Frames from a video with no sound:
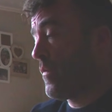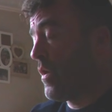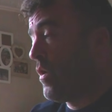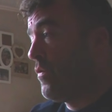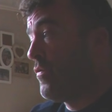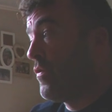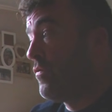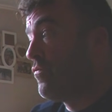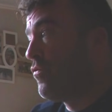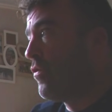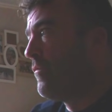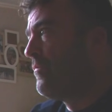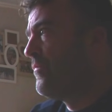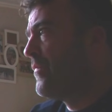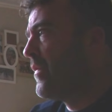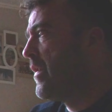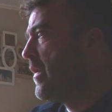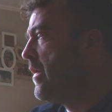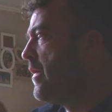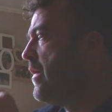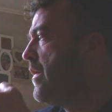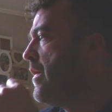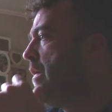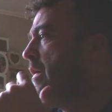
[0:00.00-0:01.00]
on the
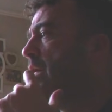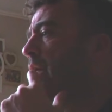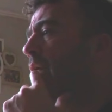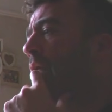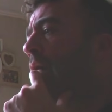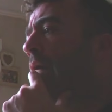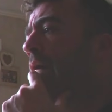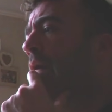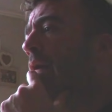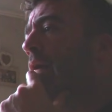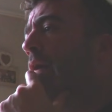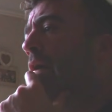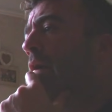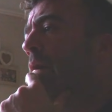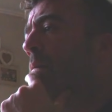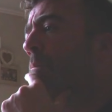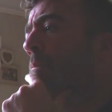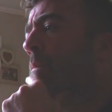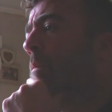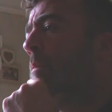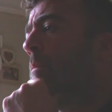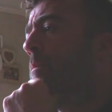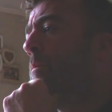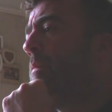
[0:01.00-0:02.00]
run.
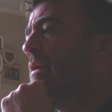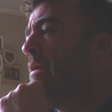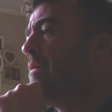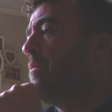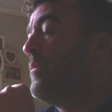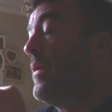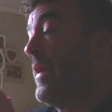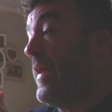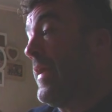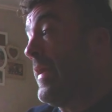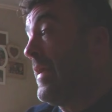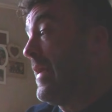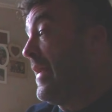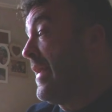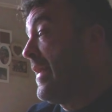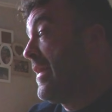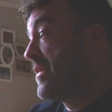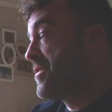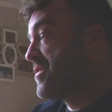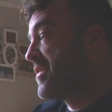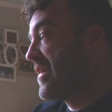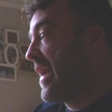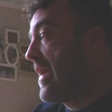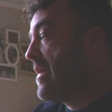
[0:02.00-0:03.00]
He
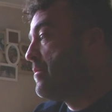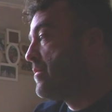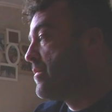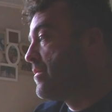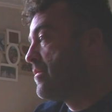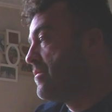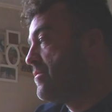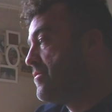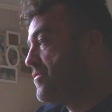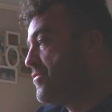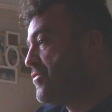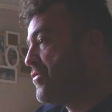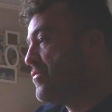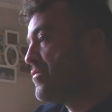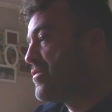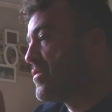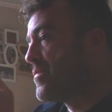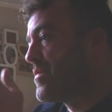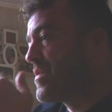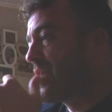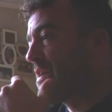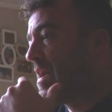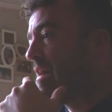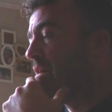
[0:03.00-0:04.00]
escaped due to
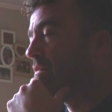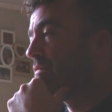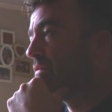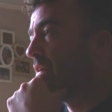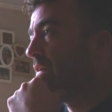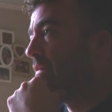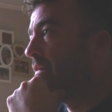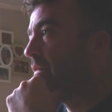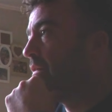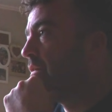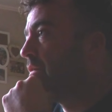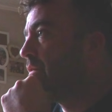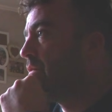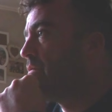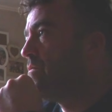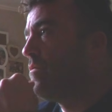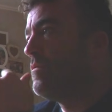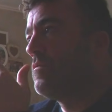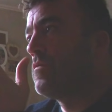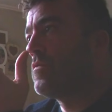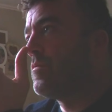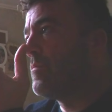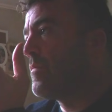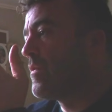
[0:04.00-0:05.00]
his girlfriend,
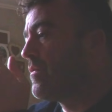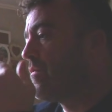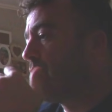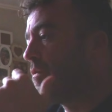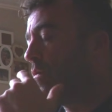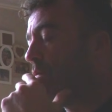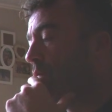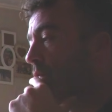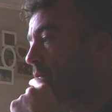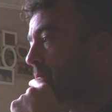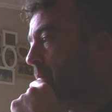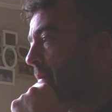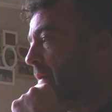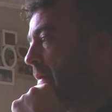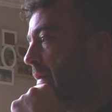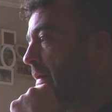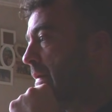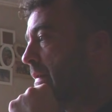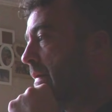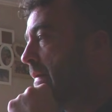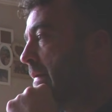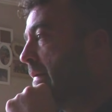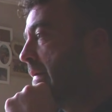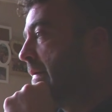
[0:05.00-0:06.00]
something to do with a
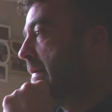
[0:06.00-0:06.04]
bird.